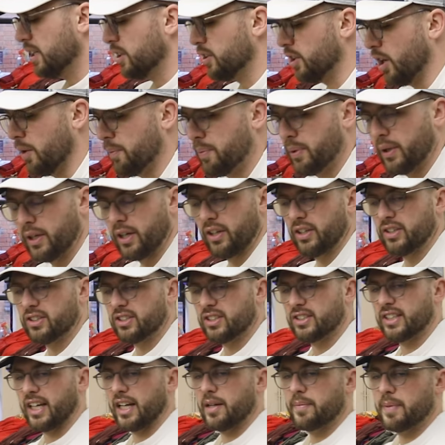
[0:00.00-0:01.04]
and not putting on the
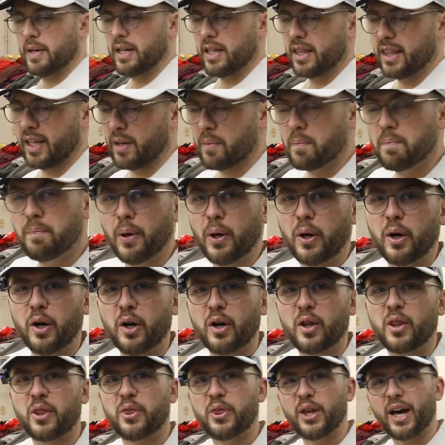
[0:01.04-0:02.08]
sustainability thing.
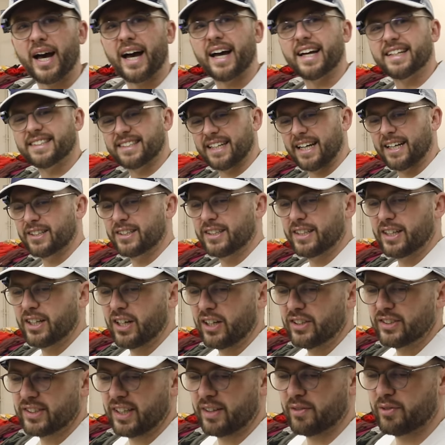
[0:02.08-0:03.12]
But that is actually
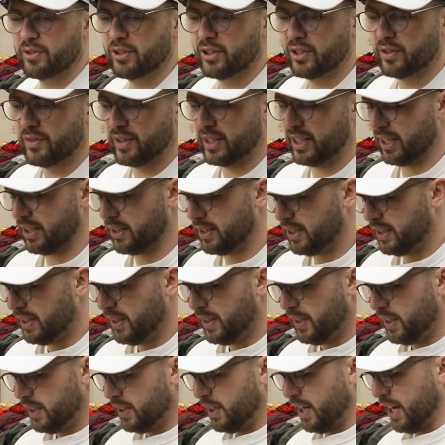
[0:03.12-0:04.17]
content for another video.
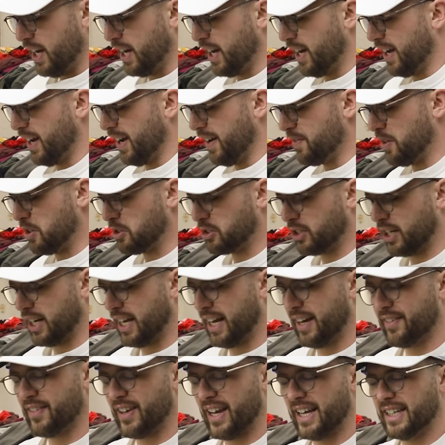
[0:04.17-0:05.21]
I'm not trying
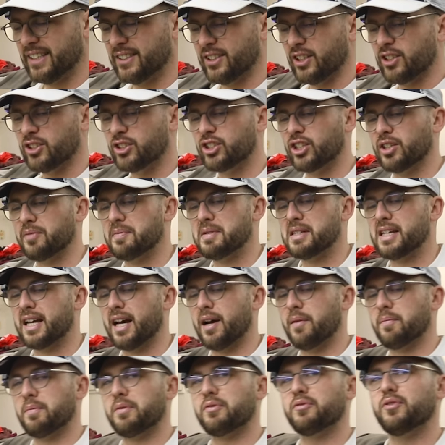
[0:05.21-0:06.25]
to have ASOS shoot me
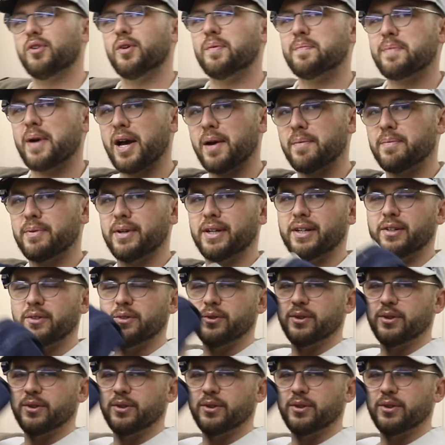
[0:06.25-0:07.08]
down before Burberry and